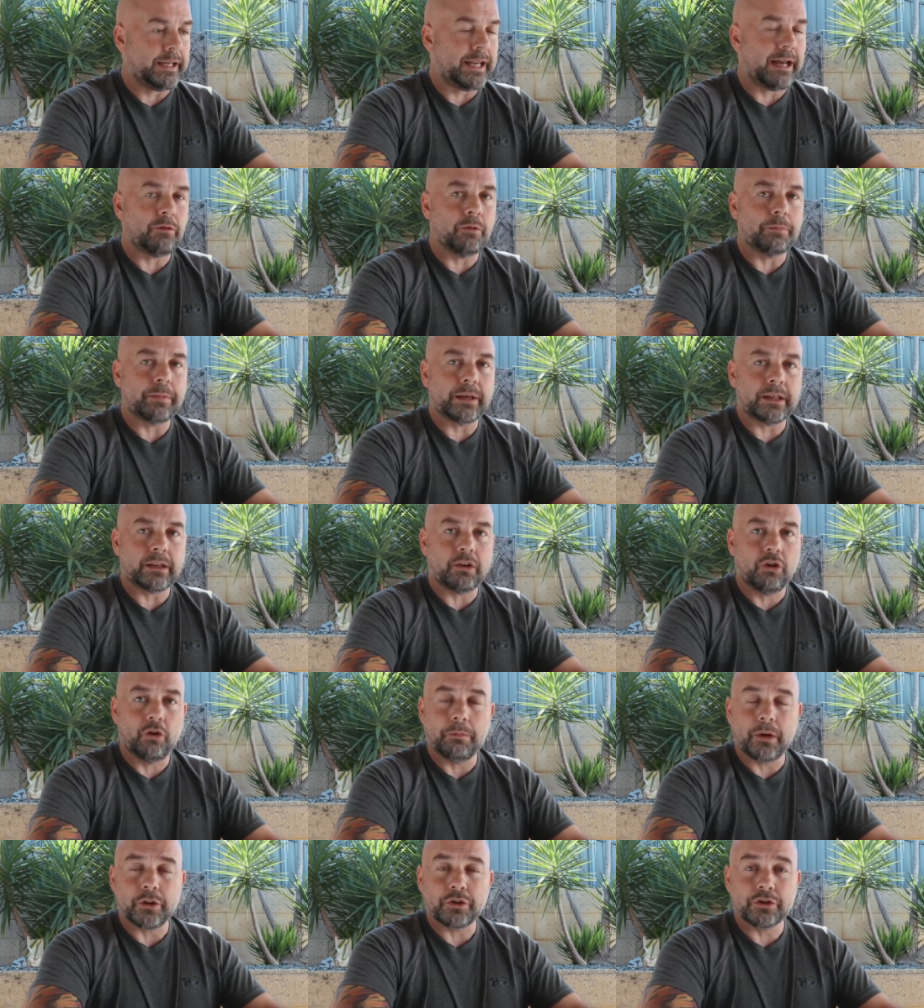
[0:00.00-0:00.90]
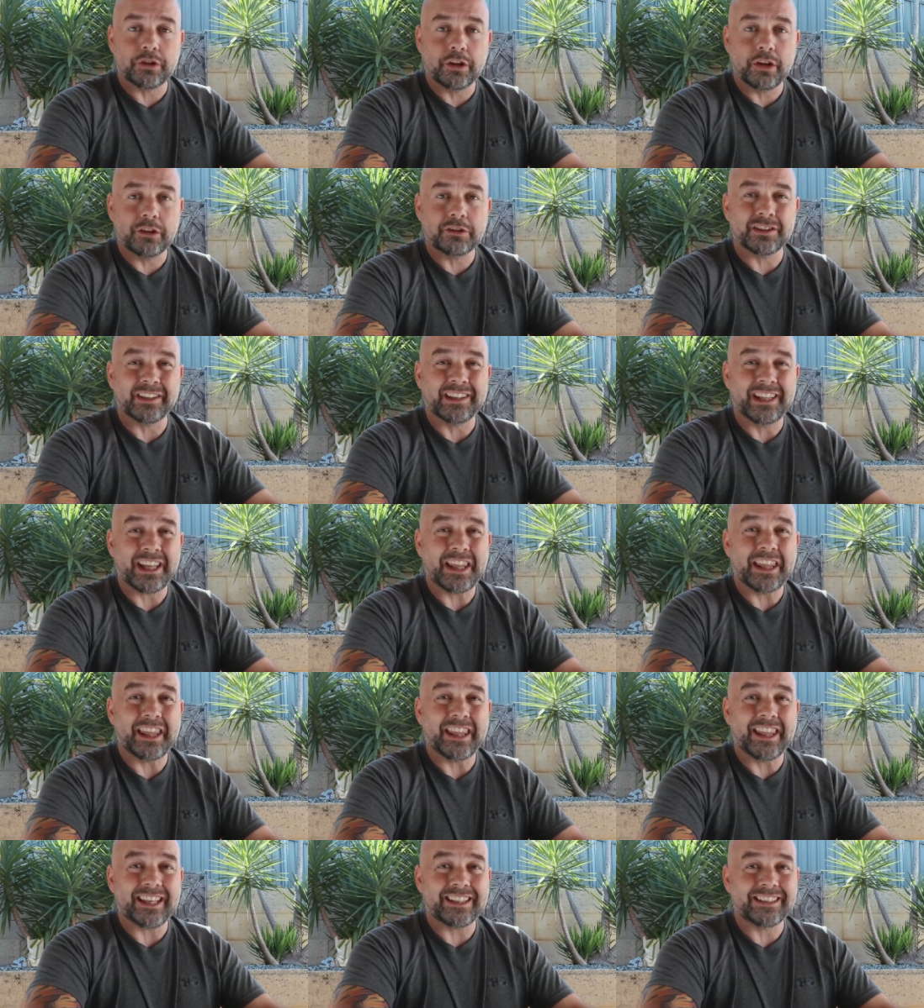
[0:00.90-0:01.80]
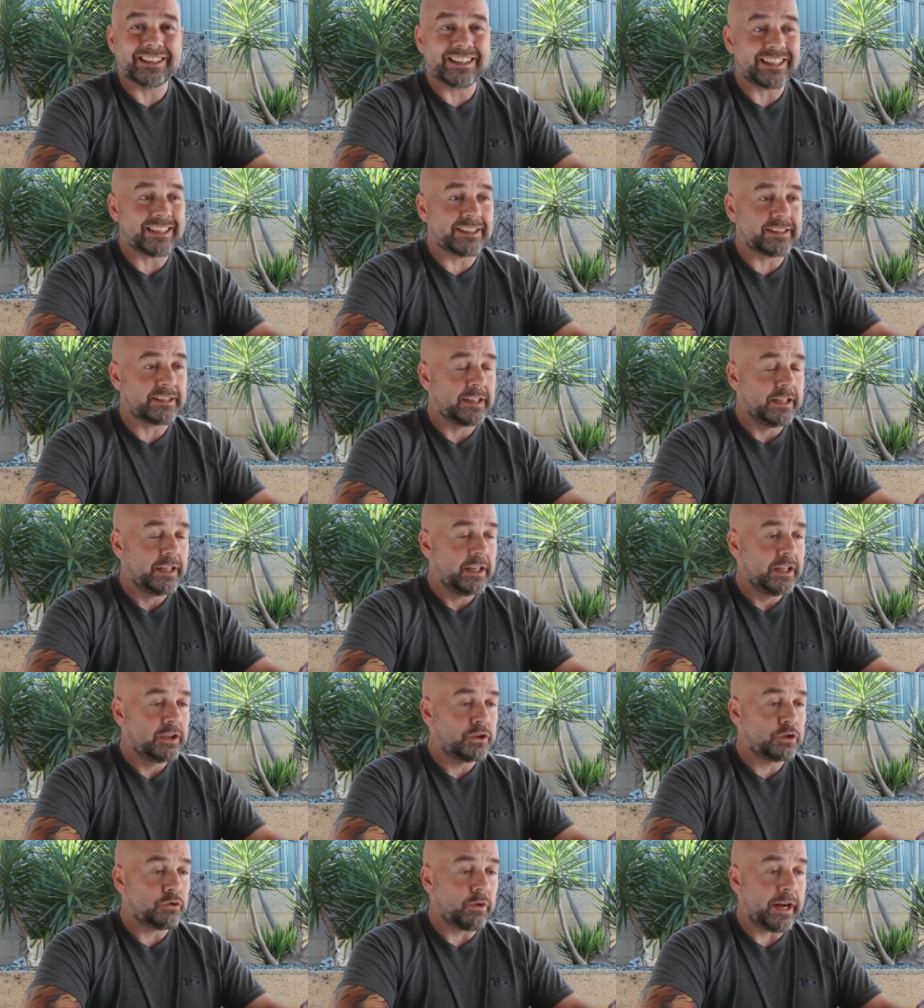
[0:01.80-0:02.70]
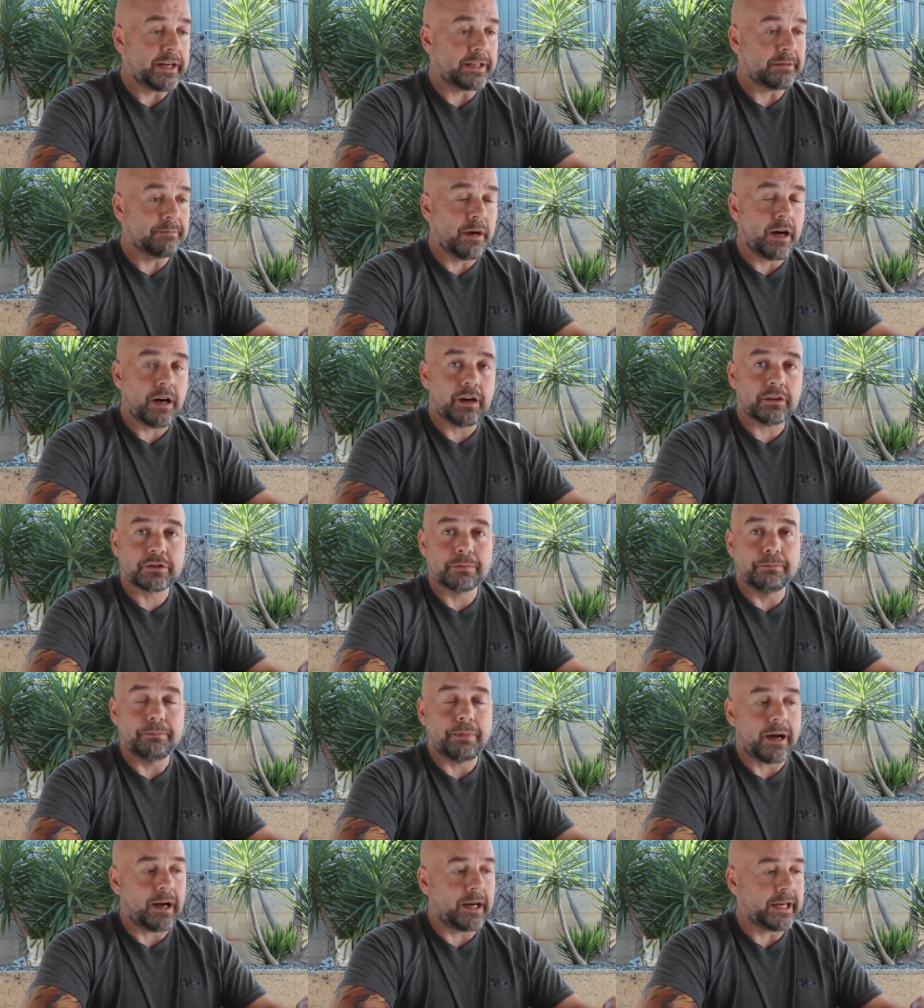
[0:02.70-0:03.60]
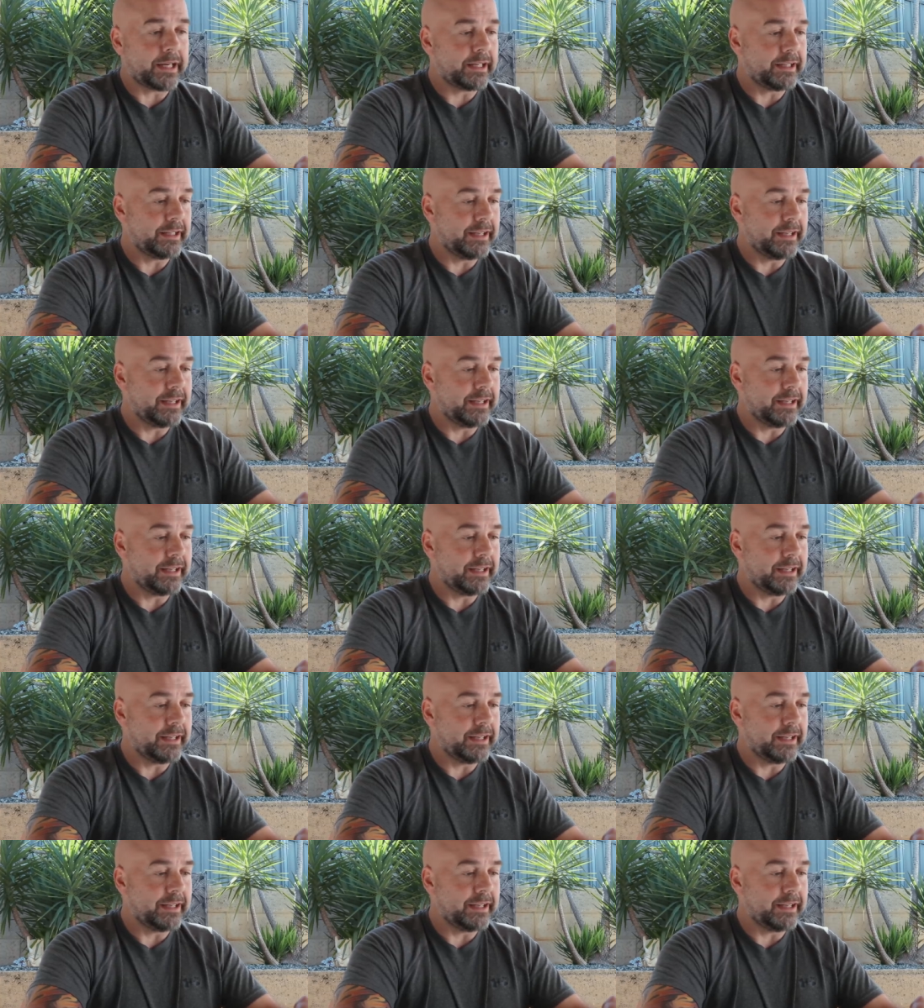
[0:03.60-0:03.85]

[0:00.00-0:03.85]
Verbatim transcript: And I will be almost certain that this is trademarked by